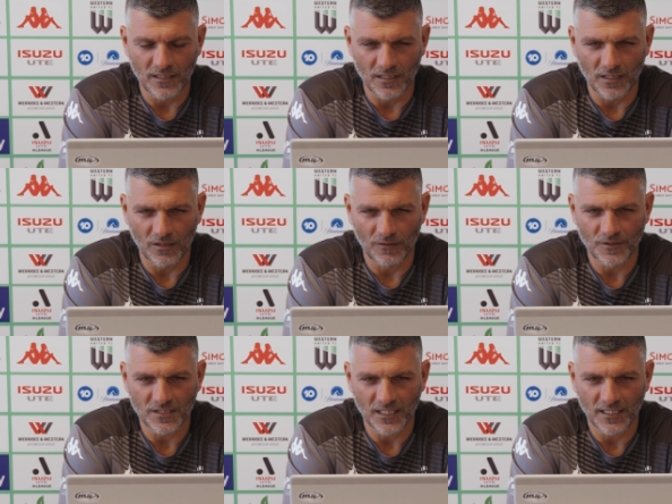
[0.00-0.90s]
you know,
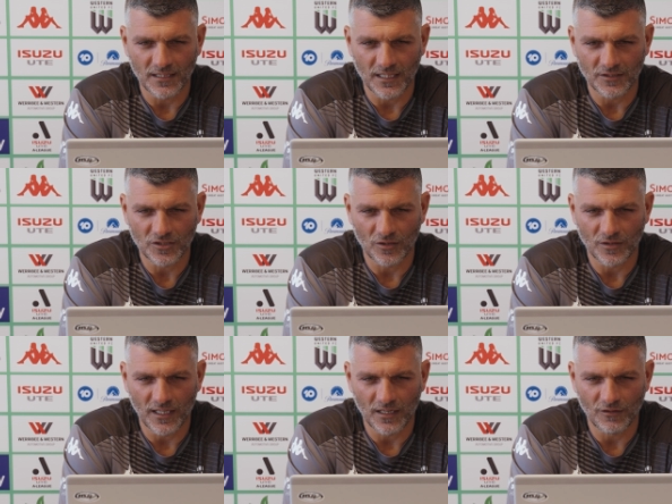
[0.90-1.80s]
obviously they
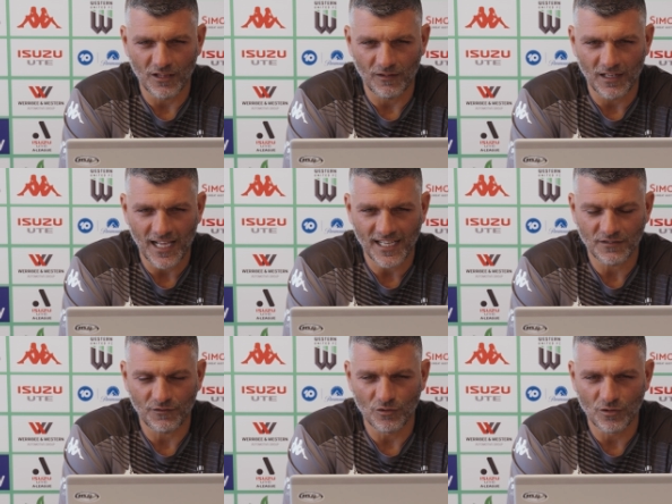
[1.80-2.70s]
showed that over the
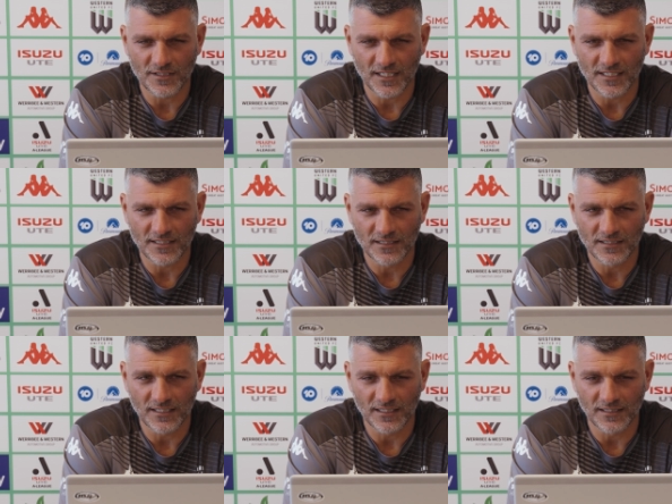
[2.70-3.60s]
last few
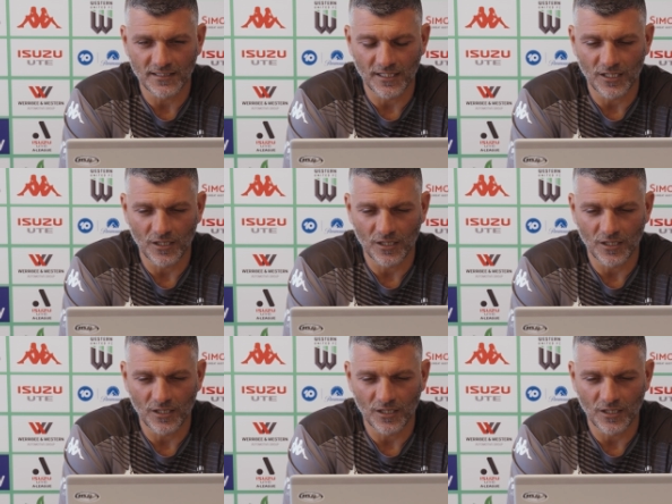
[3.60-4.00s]
seasons. And